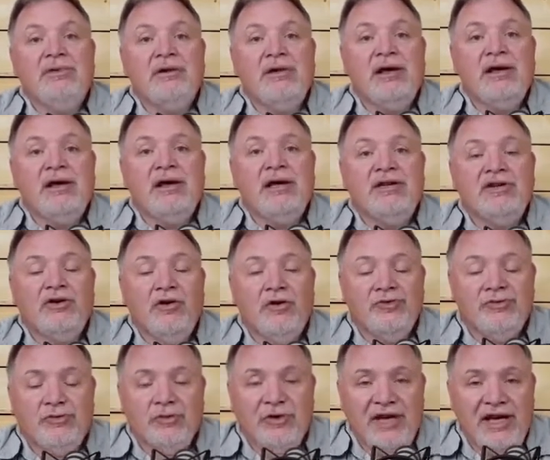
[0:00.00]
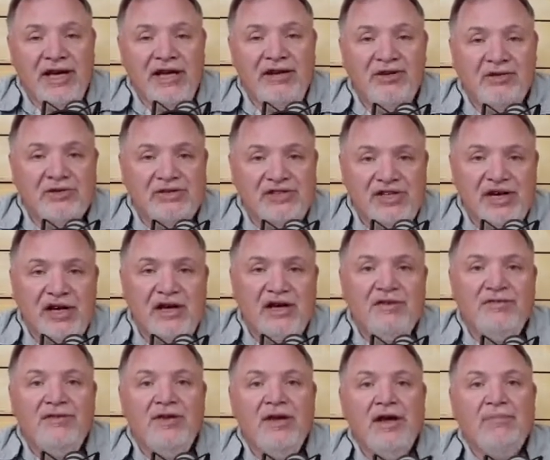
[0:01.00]
and to go through again
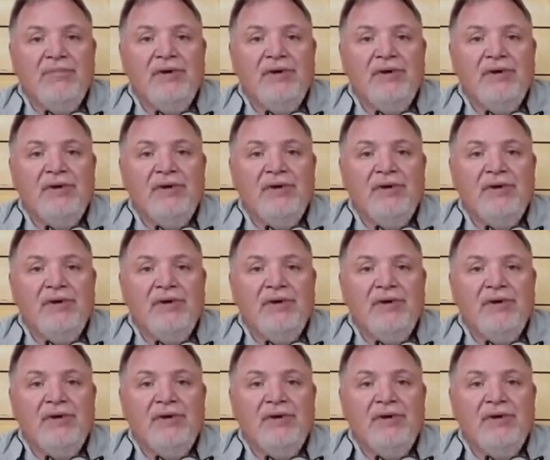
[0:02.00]
yourself.